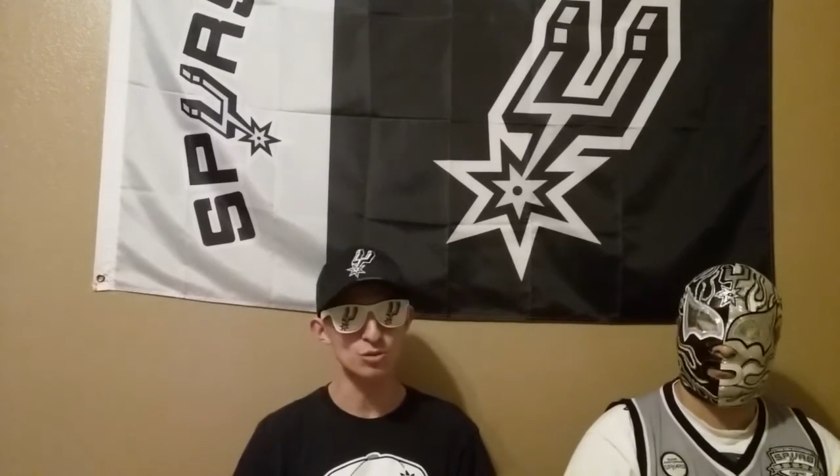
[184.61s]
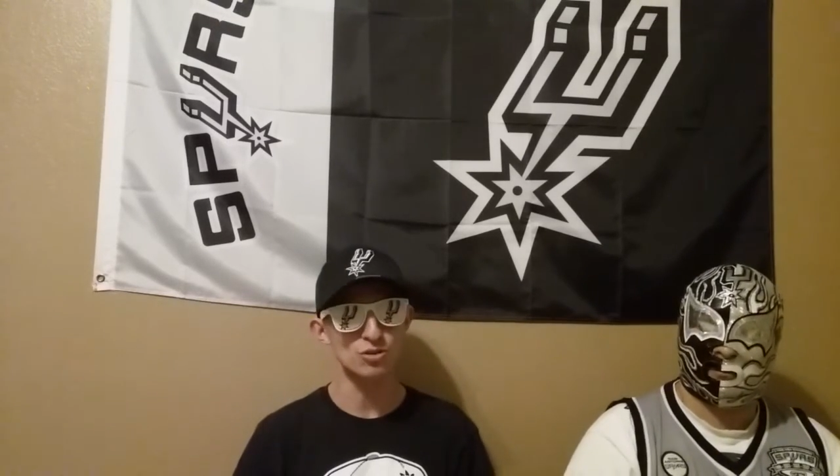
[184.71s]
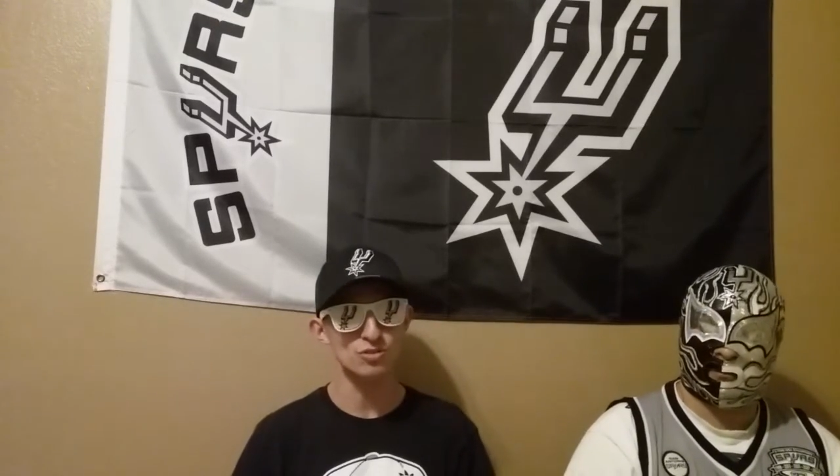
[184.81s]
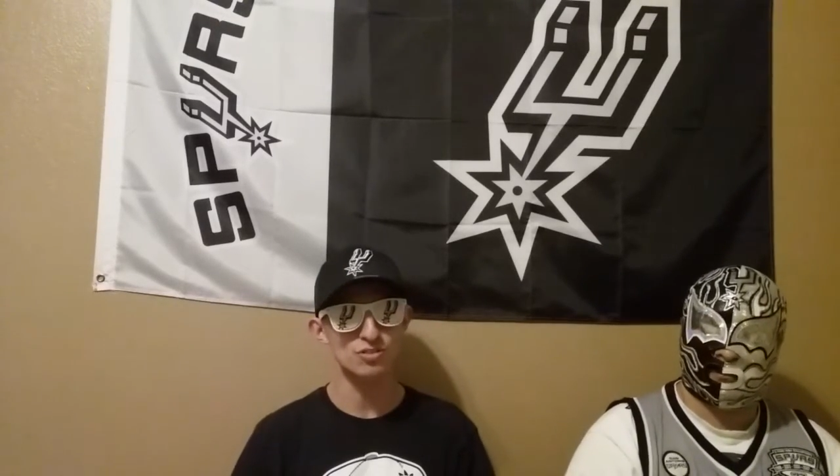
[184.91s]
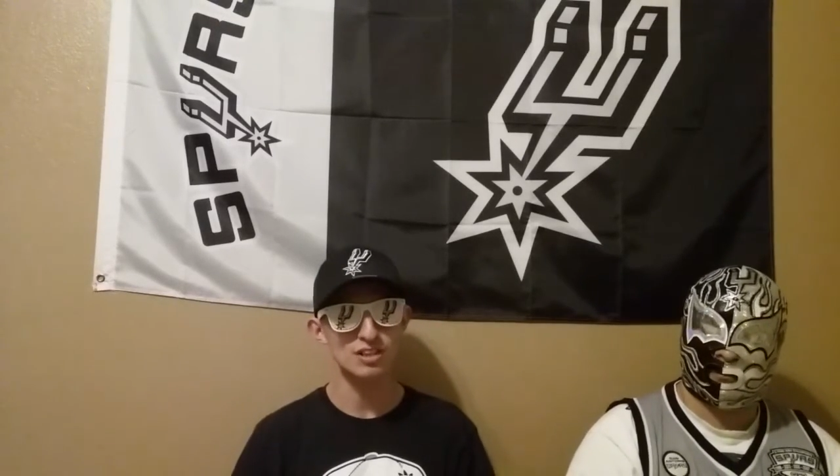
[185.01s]

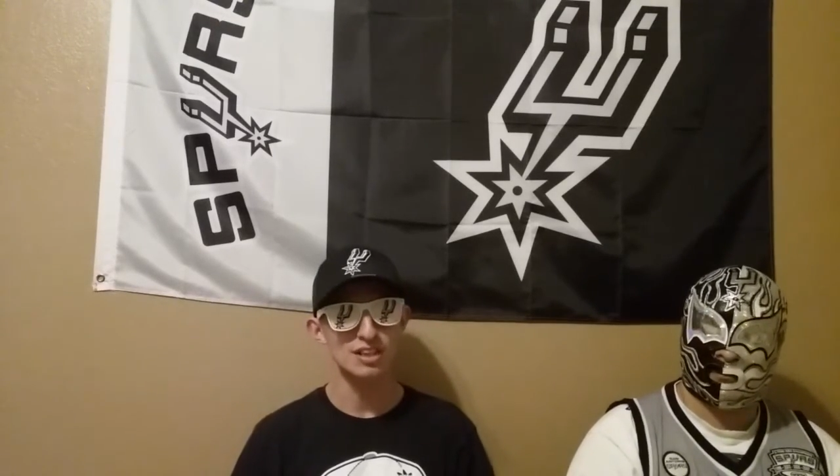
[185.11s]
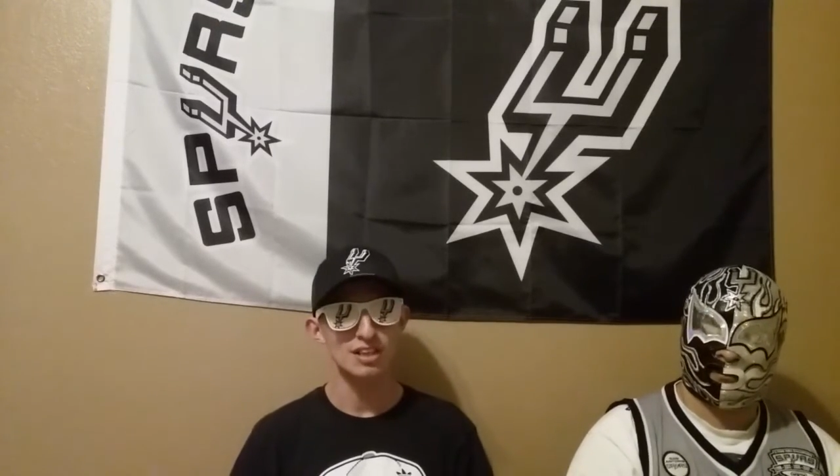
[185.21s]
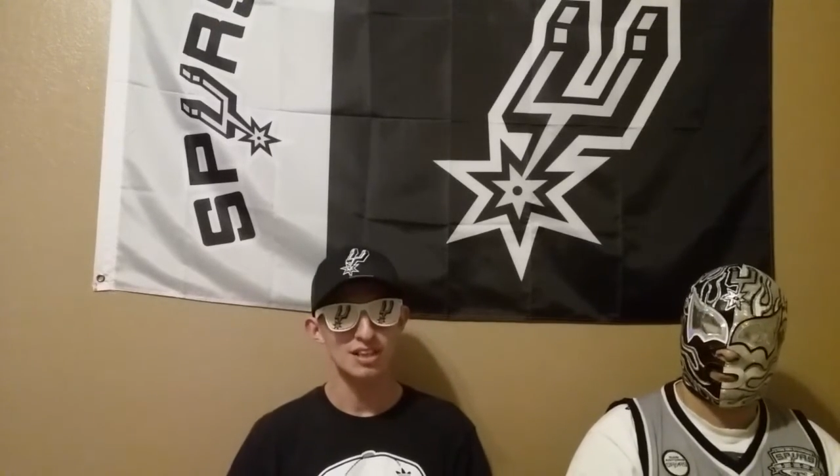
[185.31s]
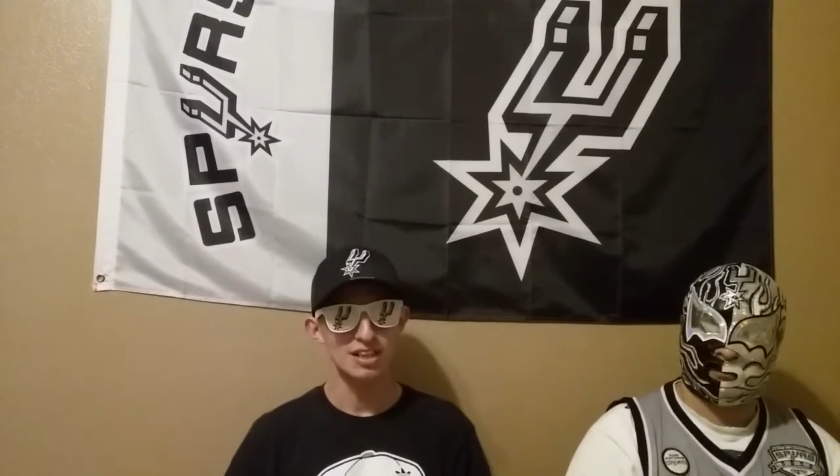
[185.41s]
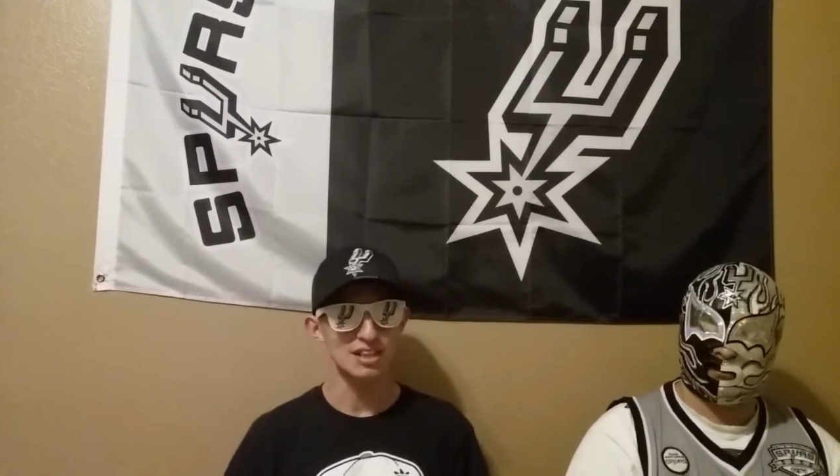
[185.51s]
moves
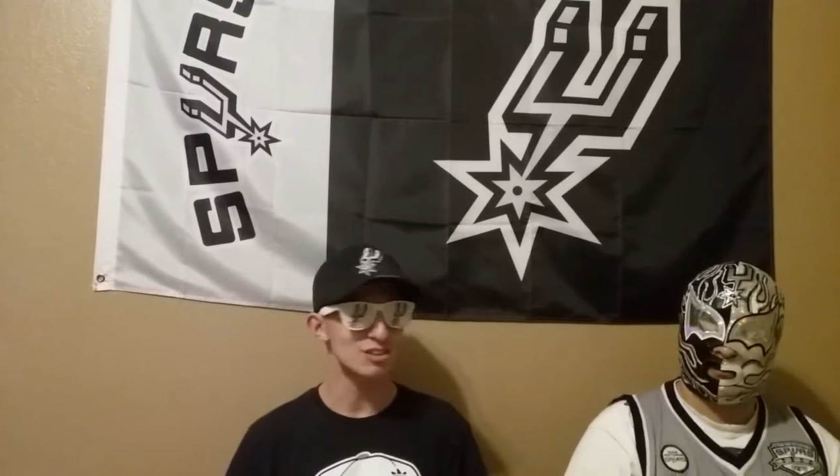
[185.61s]
in